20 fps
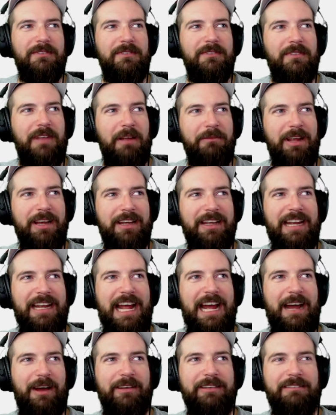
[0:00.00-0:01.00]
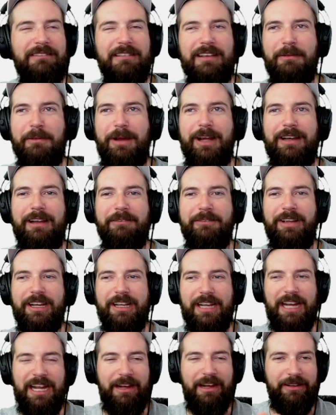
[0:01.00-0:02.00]
I'm not gonna out. Never mind. I'm not
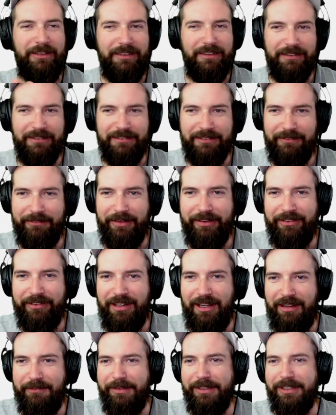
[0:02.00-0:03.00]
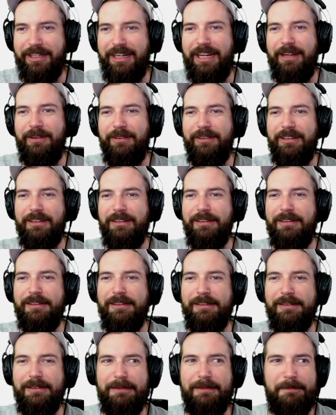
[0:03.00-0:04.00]
gonna out you. I'm not gonna out you.
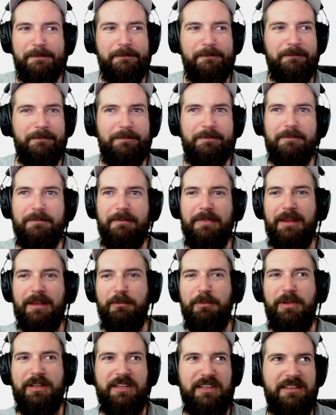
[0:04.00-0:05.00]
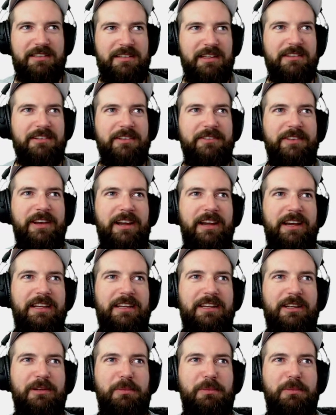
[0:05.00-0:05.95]
But this is a very cute